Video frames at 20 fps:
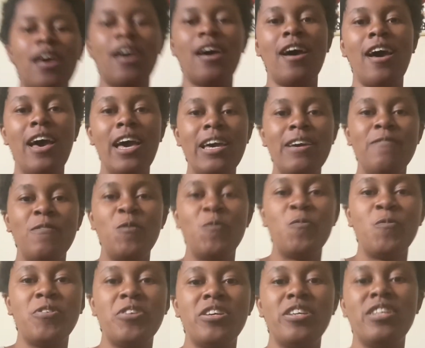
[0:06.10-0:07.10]
Hi
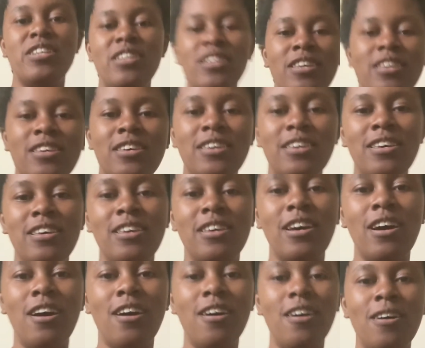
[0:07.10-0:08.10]
everyone,
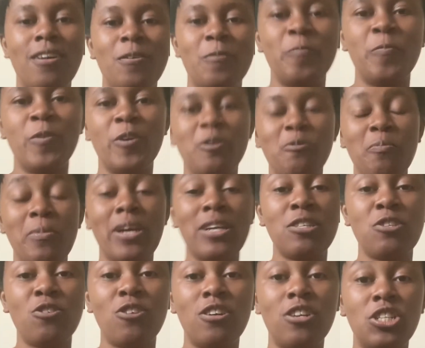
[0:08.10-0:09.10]
welcome back
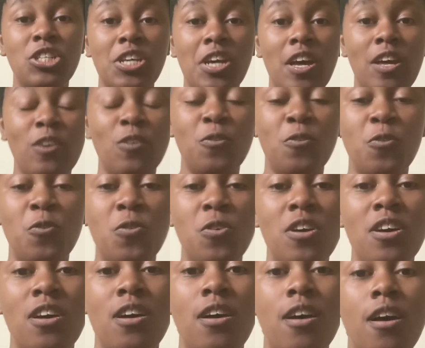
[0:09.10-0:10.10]
to our channel.
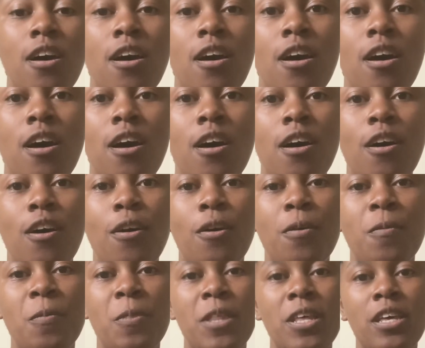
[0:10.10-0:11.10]

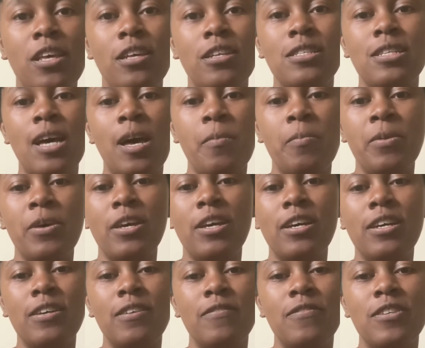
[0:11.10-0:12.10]
The topic
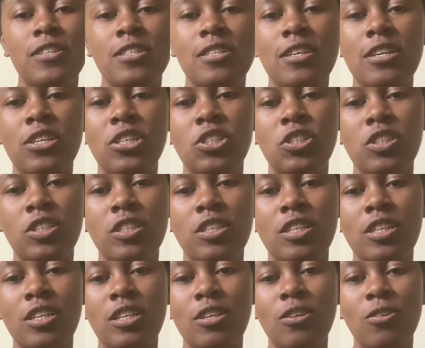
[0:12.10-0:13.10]
of
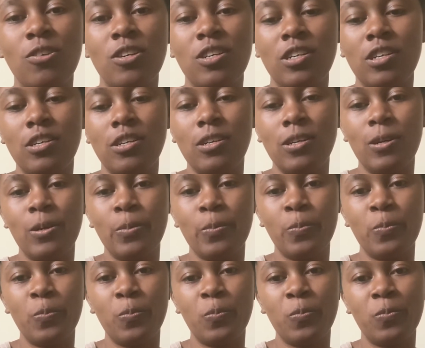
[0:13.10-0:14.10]
discussion,
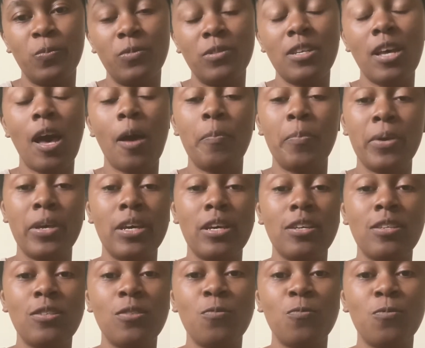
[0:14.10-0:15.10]

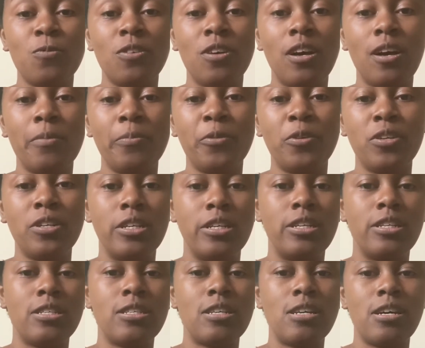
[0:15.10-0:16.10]
topics I'm going to
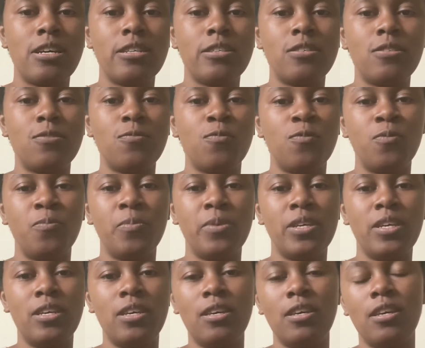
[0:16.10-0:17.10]
discuss will
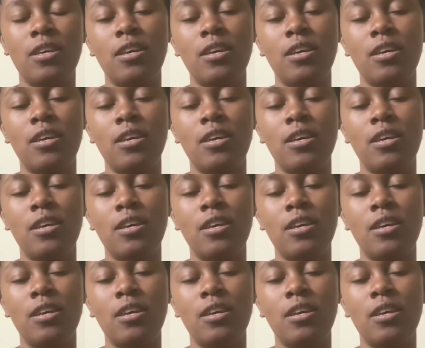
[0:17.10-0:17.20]
be